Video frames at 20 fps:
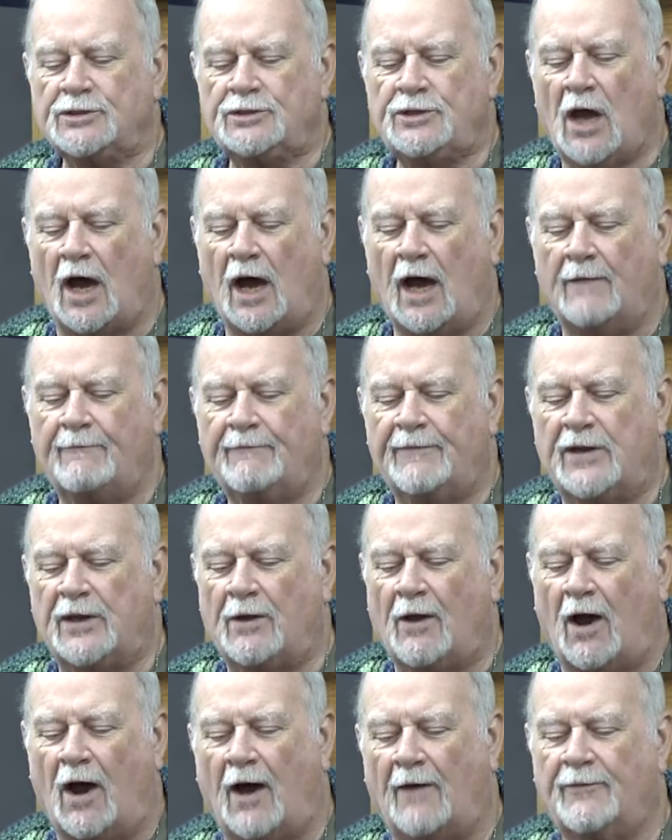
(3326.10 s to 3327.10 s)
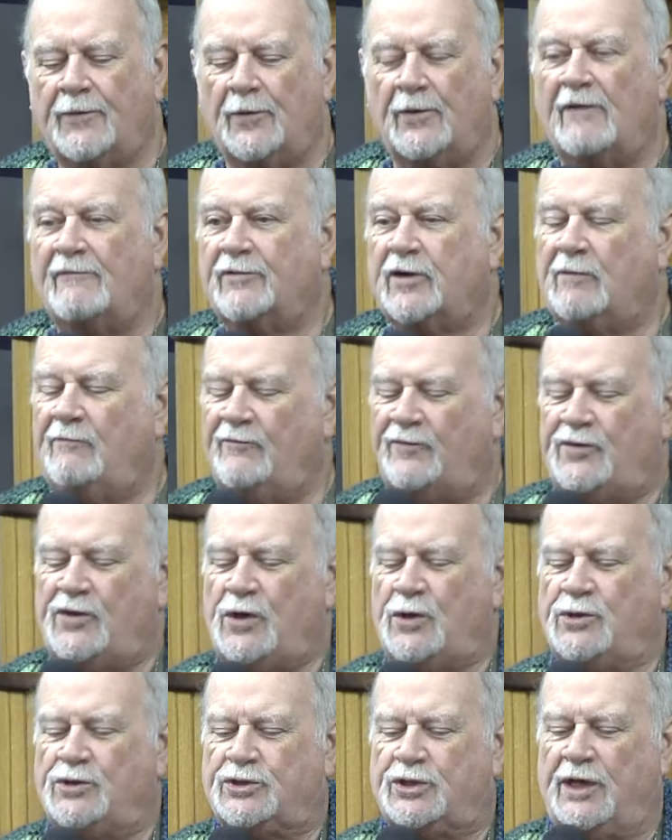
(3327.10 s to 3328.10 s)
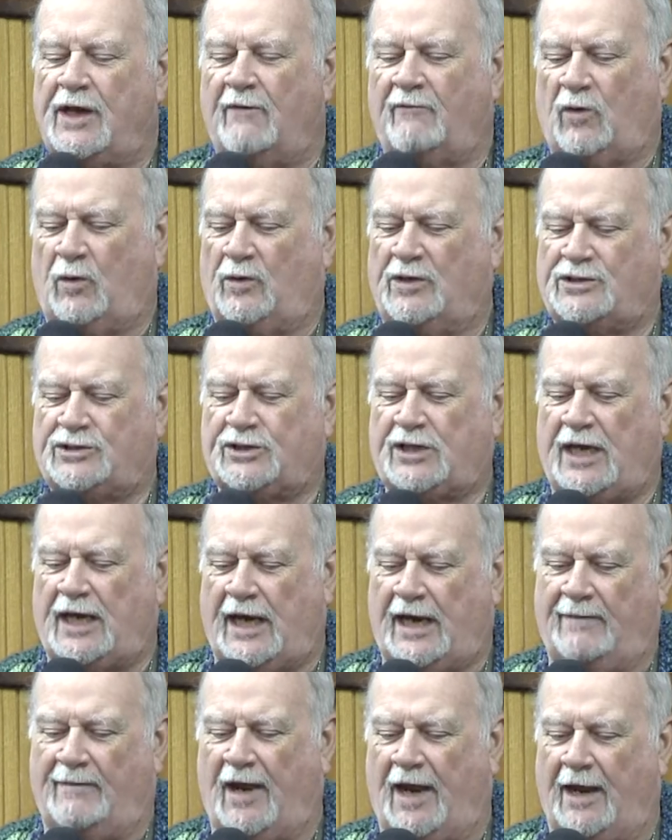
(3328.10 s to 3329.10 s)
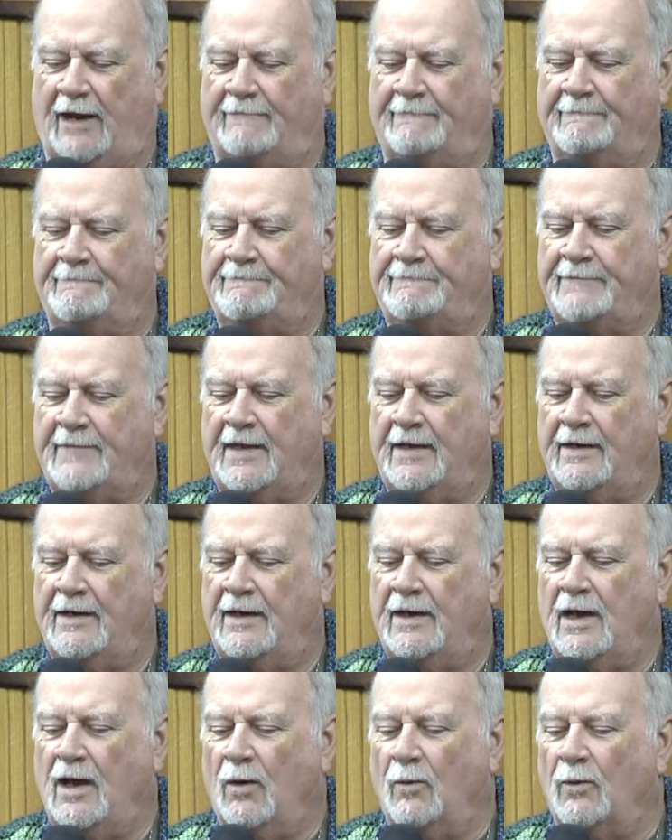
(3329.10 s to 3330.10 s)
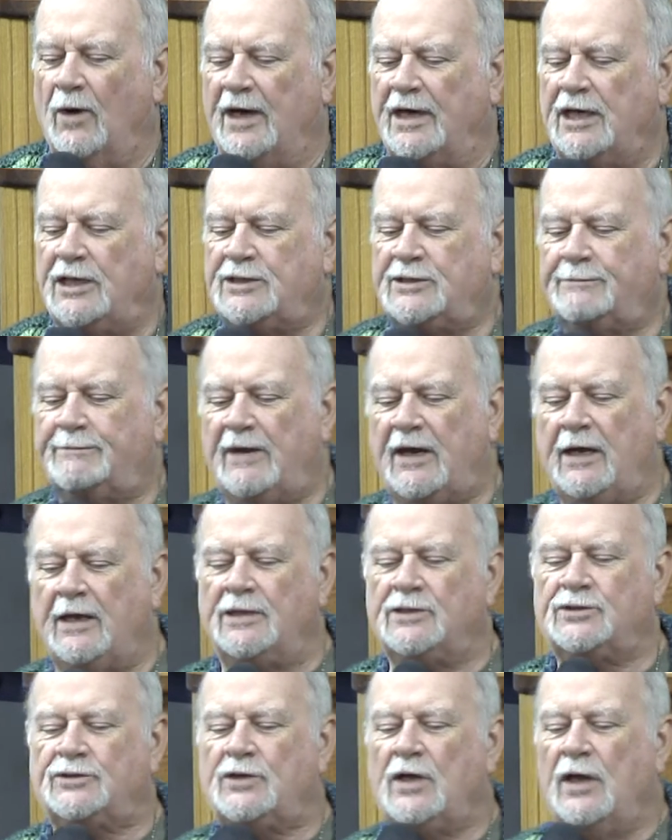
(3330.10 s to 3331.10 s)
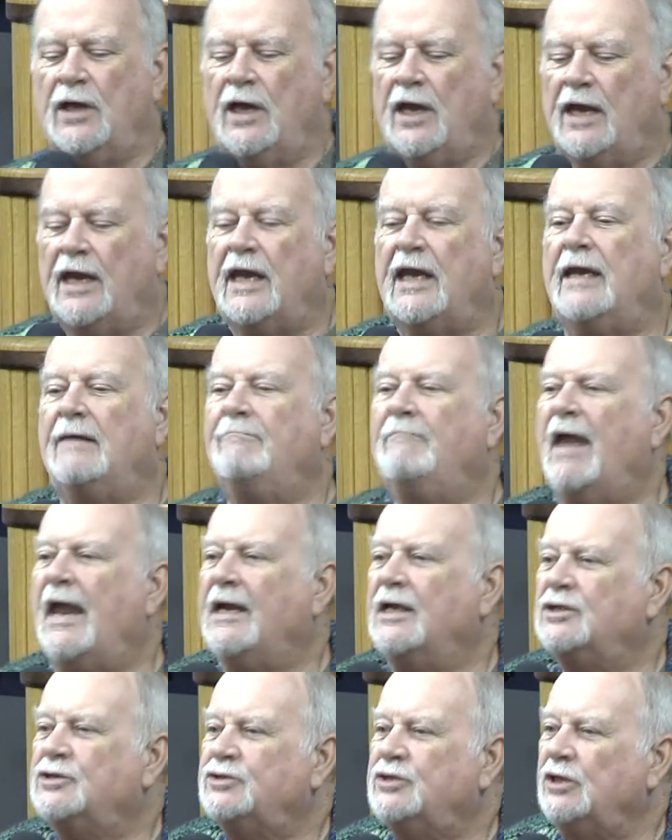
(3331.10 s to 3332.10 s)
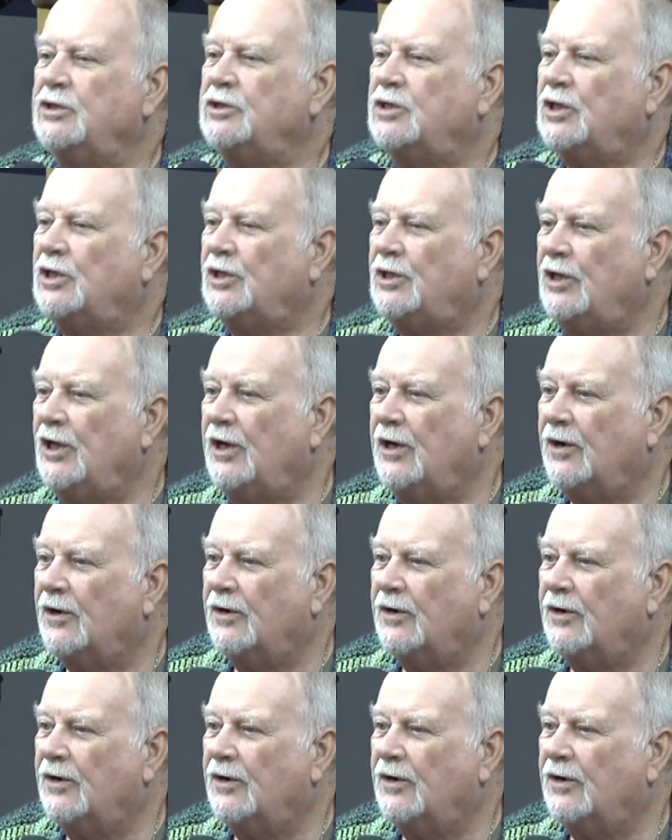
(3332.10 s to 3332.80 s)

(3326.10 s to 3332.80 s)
A couple of points underneath that, one through six. God is not the author of confusion. Everyone say amen.